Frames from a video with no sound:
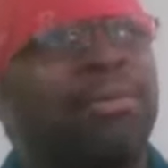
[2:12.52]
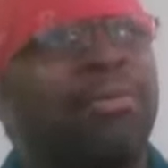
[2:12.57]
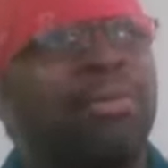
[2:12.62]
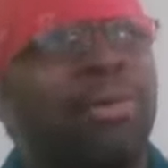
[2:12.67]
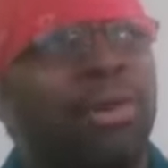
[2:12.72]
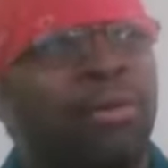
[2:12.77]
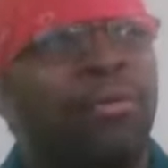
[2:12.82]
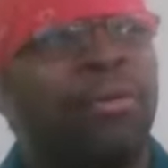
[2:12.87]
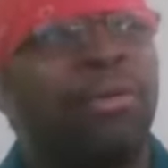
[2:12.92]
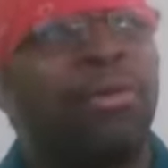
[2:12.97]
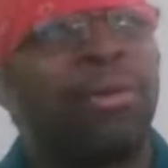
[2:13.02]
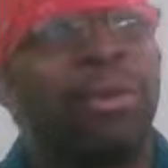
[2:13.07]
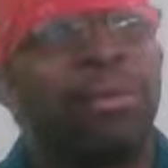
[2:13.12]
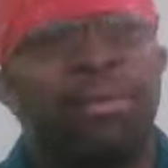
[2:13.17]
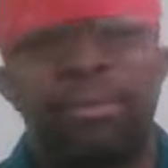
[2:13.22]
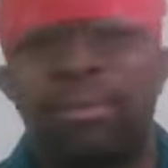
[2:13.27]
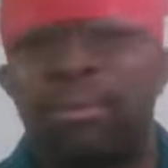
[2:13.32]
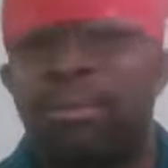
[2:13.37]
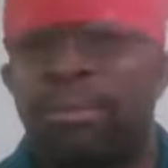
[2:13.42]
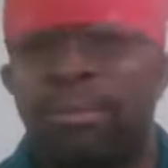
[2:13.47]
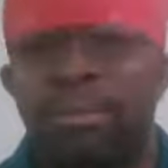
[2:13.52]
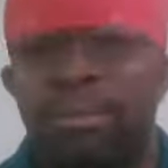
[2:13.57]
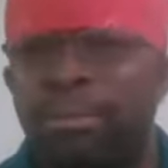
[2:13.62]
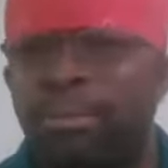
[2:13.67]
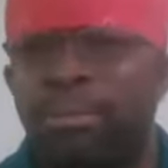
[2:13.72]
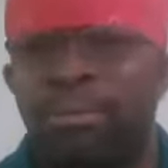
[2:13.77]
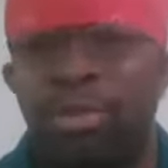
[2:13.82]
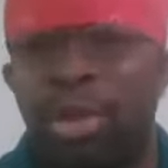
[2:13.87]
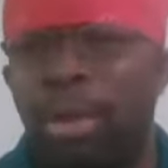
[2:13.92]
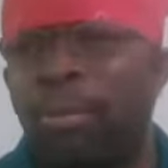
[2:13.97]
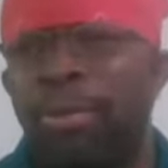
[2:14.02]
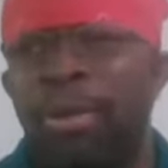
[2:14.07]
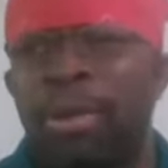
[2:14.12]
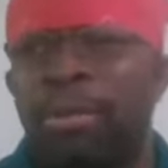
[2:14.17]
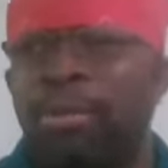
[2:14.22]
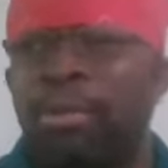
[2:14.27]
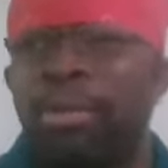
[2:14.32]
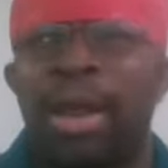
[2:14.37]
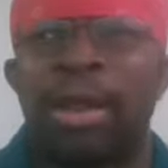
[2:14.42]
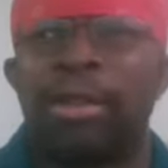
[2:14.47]
go for
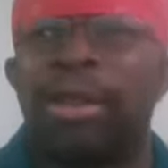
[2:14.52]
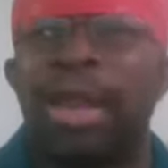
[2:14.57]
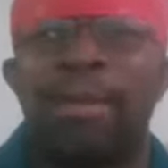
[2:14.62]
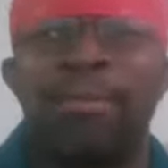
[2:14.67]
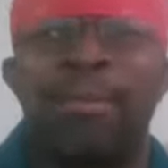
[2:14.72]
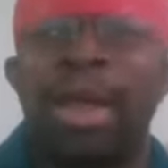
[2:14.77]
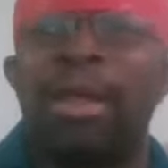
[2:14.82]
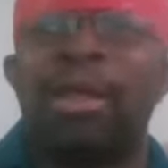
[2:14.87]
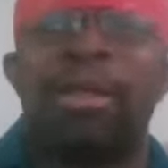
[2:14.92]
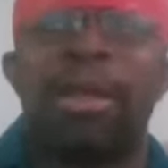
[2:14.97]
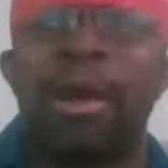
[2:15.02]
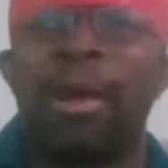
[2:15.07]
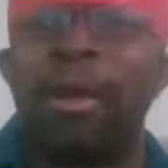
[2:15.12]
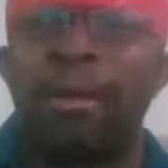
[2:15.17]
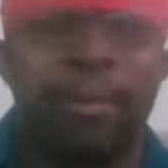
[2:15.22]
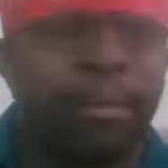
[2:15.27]
something that they make there.